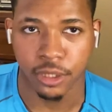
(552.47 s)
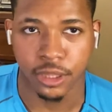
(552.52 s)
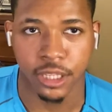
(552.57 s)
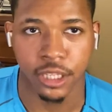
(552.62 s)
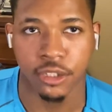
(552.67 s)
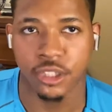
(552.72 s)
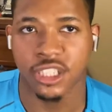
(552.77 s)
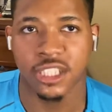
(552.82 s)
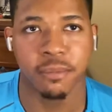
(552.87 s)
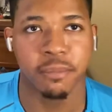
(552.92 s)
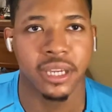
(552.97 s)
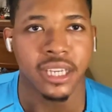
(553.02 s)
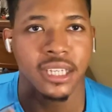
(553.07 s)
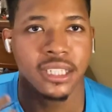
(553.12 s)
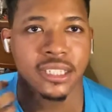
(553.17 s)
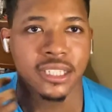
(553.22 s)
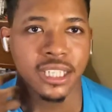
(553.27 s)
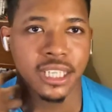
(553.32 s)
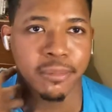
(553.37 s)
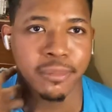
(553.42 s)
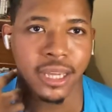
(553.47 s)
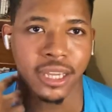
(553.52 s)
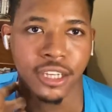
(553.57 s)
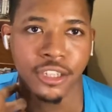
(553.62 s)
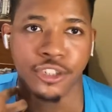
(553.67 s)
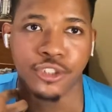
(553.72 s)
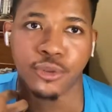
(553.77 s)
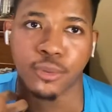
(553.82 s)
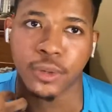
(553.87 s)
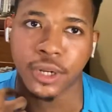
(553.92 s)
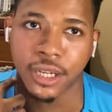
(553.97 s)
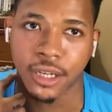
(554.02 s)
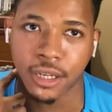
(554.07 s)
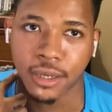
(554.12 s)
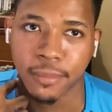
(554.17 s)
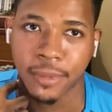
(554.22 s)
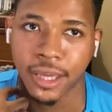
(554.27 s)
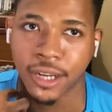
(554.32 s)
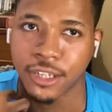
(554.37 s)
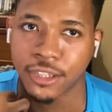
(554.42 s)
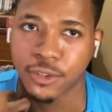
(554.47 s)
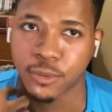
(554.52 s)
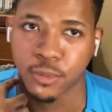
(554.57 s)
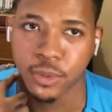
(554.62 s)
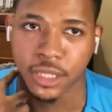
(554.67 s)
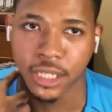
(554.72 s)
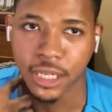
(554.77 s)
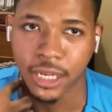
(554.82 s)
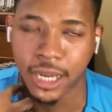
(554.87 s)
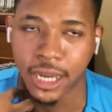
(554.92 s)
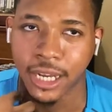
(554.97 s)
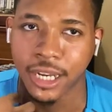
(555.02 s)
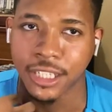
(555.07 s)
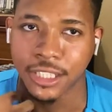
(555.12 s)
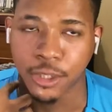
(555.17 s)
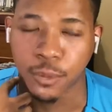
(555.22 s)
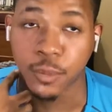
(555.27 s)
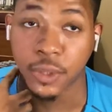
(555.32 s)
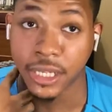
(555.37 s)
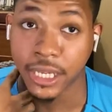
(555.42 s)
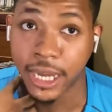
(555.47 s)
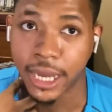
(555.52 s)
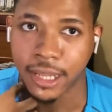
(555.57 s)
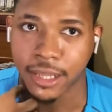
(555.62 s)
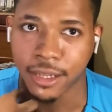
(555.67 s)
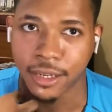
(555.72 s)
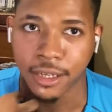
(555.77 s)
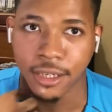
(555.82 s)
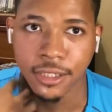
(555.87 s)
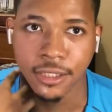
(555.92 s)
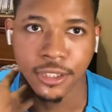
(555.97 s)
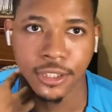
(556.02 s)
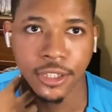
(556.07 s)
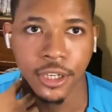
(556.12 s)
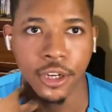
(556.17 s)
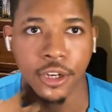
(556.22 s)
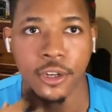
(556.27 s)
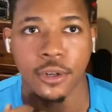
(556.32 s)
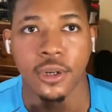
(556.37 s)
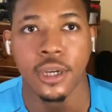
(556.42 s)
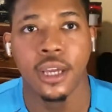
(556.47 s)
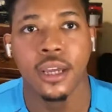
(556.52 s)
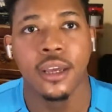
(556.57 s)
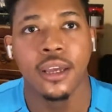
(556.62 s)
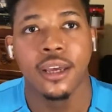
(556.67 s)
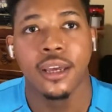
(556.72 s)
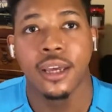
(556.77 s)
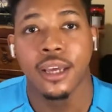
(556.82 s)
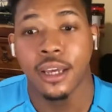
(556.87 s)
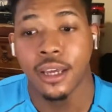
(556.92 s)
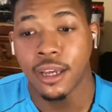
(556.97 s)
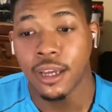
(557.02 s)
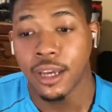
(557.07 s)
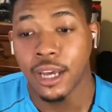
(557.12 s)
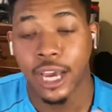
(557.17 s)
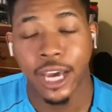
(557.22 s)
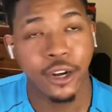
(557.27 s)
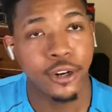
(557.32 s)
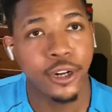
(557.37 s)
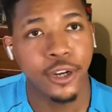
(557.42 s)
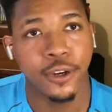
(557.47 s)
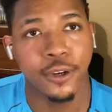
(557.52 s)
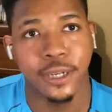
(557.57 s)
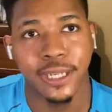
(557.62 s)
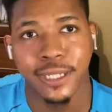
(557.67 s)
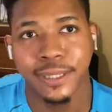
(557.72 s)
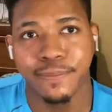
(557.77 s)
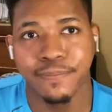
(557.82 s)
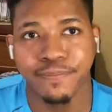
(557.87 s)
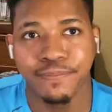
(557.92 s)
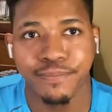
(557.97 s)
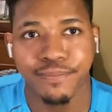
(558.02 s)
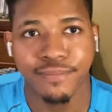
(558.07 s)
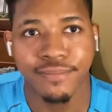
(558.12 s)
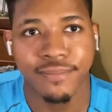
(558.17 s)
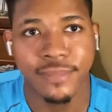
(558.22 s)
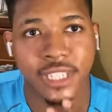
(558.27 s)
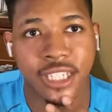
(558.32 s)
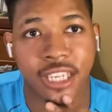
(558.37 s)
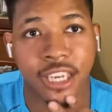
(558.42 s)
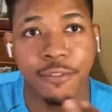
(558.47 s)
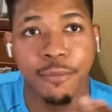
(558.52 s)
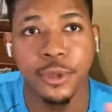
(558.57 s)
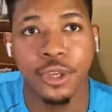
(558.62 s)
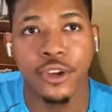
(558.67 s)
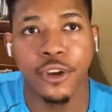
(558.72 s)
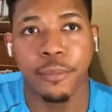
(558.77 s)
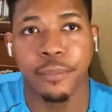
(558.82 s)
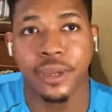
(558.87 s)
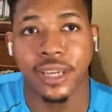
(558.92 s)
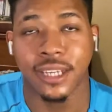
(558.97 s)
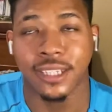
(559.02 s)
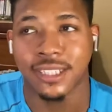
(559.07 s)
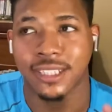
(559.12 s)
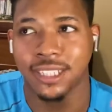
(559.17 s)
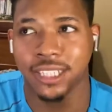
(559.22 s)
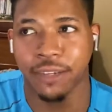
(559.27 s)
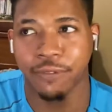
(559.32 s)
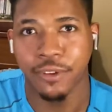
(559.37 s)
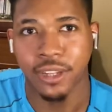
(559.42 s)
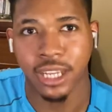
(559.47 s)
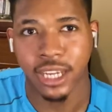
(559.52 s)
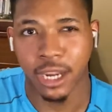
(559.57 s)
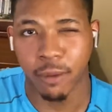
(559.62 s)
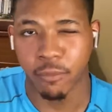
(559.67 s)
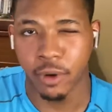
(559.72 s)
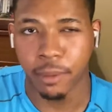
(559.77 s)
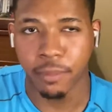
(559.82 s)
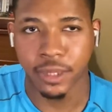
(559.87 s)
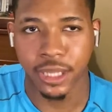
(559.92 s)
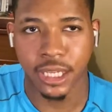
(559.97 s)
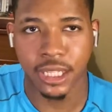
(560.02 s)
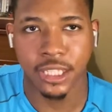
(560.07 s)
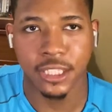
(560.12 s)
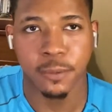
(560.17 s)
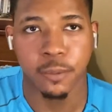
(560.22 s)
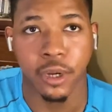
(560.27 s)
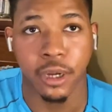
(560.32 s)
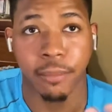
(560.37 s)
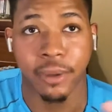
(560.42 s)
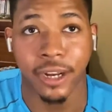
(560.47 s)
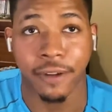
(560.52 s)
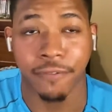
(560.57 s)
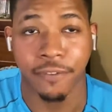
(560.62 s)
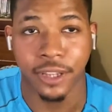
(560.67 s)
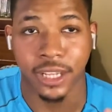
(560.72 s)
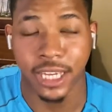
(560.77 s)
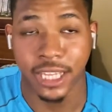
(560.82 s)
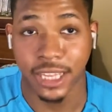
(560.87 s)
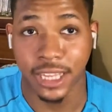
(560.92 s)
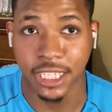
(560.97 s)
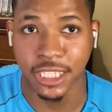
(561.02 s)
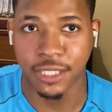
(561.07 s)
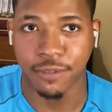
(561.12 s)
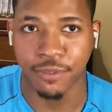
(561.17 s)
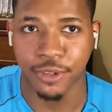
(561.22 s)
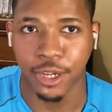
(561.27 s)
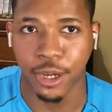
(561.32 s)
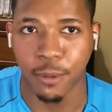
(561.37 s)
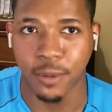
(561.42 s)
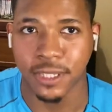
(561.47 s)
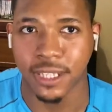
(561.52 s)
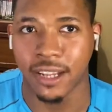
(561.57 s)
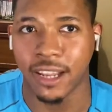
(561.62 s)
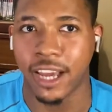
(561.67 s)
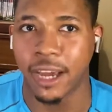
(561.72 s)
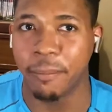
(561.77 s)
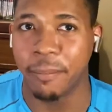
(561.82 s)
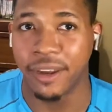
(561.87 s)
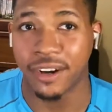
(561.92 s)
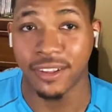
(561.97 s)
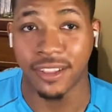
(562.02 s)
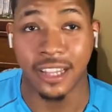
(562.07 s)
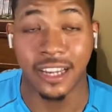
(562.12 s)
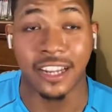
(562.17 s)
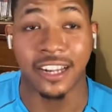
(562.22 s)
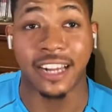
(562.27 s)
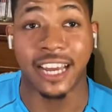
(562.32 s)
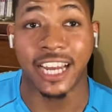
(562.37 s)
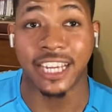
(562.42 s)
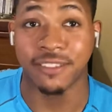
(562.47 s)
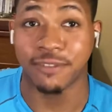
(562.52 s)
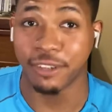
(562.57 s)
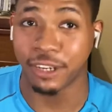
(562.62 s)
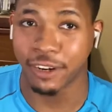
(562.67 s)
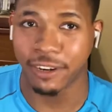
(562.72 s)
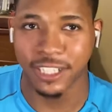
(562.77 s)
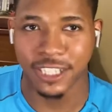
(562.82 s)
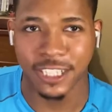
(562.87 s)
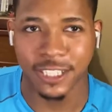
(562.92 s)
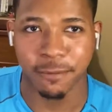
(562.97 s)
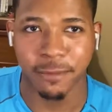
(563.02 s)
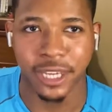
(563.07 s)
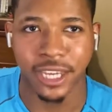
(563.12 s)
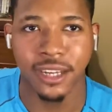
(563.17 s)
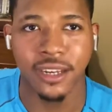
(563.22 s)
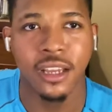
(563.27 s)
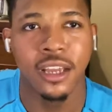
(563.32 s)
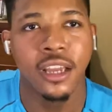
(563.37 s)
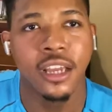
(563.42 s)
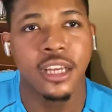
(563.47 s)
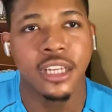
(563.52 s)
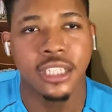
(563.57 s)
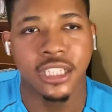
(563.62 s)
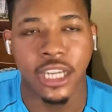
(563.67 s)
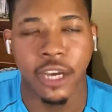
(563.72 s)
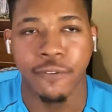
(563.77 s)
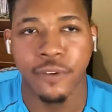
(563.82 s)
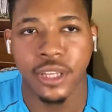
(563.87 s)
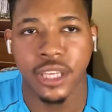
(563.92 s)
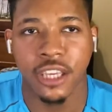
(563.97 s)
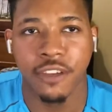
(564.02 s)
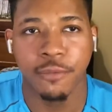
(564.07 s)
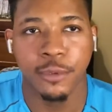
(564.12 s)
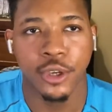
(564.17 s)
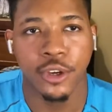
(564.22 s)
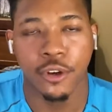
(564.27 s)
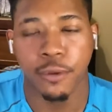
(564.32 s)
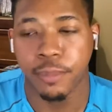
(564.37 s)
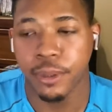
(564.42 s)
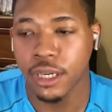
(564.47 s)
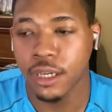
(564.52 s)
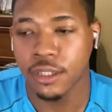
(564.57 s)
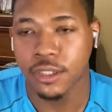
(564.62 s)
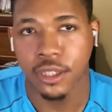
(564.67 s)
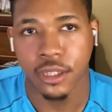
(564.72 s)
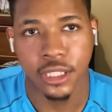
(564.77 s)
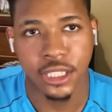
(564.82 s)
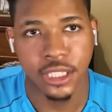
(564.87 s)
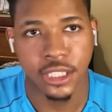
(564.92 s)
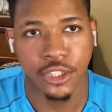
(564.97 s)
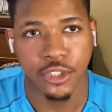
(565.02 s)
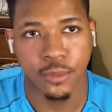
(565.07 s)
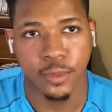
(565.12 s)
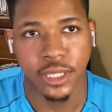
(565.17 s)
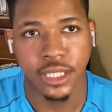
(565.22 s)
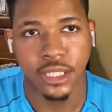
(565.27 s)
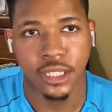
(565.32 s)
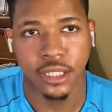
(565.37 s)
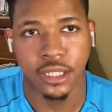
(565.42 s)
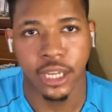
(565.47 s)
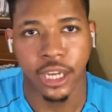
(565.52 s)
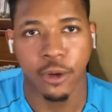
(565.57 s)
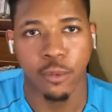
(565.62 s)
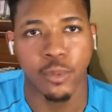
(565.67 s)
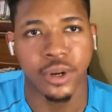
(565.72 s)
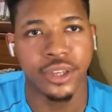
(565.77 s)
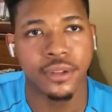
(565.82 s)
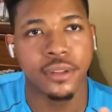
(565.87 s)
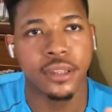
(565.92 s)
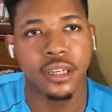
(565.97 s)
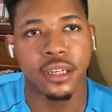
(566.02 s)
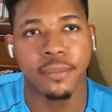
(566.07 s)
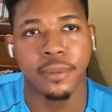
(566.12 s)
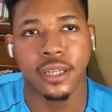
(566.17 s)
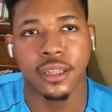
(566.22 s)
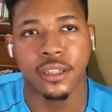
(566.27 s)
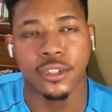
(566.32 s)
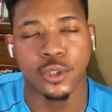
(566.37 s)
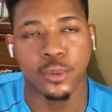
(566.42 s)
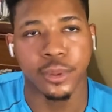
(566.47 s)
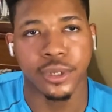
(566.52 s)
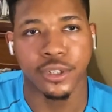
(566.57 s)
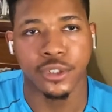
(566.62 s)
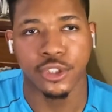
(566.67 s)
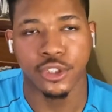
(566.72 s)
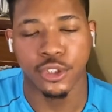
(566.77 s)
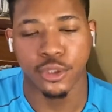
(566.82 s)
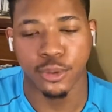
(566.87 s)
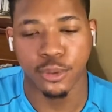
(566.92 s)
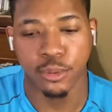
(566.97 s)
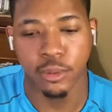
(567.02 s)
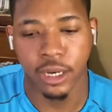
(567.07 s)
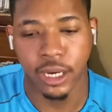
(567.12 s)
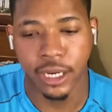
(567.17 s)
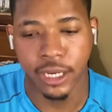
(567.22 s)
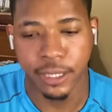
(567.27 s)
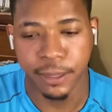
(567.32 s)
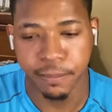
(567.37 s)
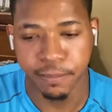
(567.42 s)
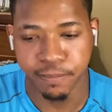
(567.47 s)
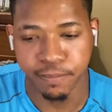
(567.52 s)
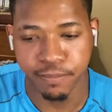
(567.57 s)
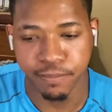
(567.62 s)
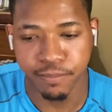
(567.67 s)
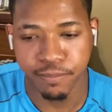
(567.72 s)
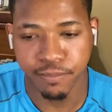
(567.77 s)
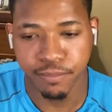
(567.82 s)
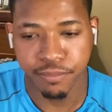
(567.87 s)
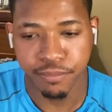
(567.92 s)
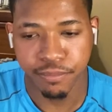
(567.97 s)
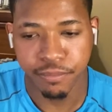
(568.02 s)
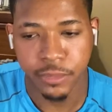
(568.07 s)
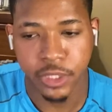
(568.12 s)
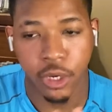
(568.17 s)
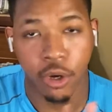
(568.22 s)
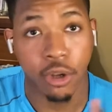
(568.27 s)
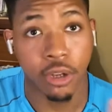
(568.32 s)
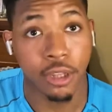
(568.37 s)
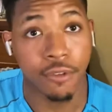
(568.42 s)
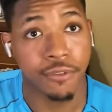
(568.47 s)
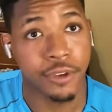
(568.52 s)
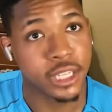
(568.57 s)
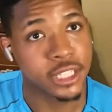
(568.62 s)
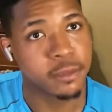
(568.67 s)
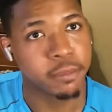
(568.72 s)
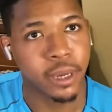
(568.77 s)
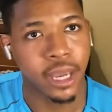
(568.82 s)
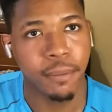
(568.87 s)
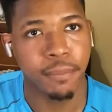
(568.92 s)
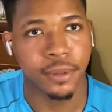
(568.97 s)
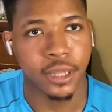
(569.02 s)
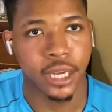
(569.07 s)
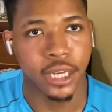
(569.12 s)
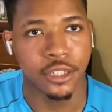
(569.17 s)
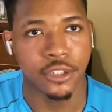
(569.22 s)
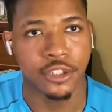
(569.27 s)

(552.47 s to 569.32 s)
They'll just make it seem like a dream and it's really not, it's a reality. So I don't know. Give me your opinions, because I feel like I'm rambling at this point, but I feel like this video was a lot better than the last video I just made. Definitely give me your opinions on this situation. Like, what do you think about the Twitter to OnlyFans pipeline?